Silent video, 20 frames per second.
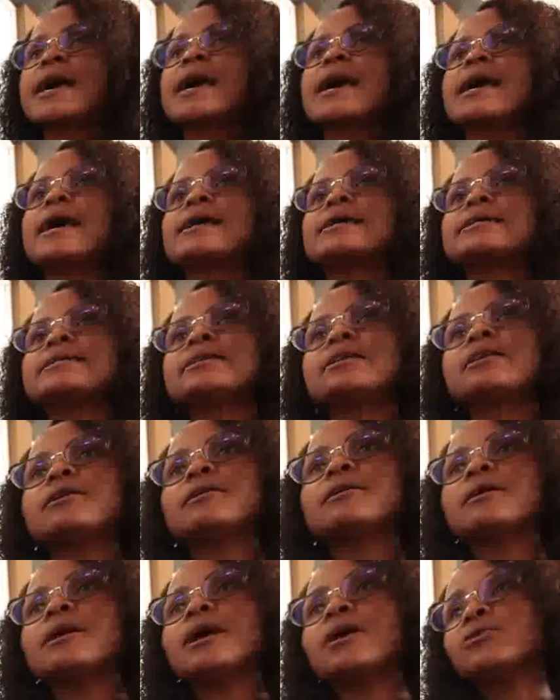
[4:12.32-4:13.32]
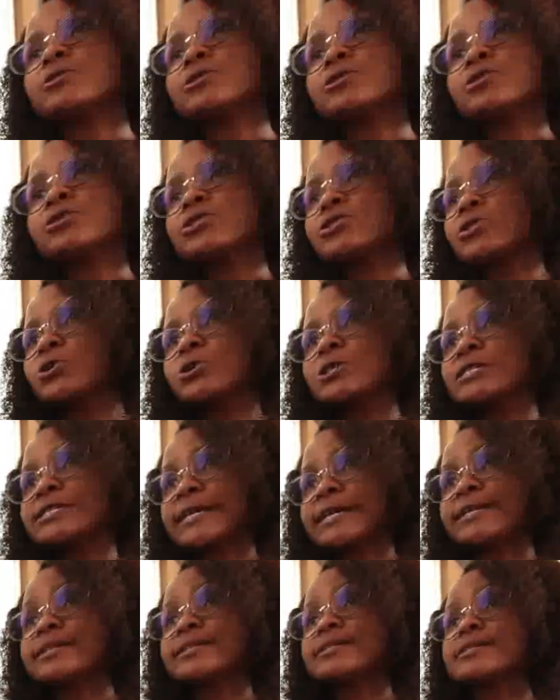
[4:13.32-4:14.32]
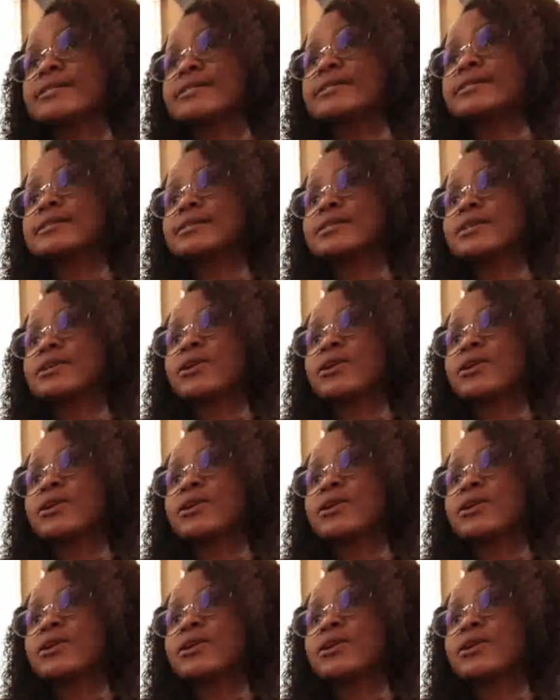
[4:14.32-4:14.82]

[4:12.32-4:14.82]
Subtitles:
And I was not content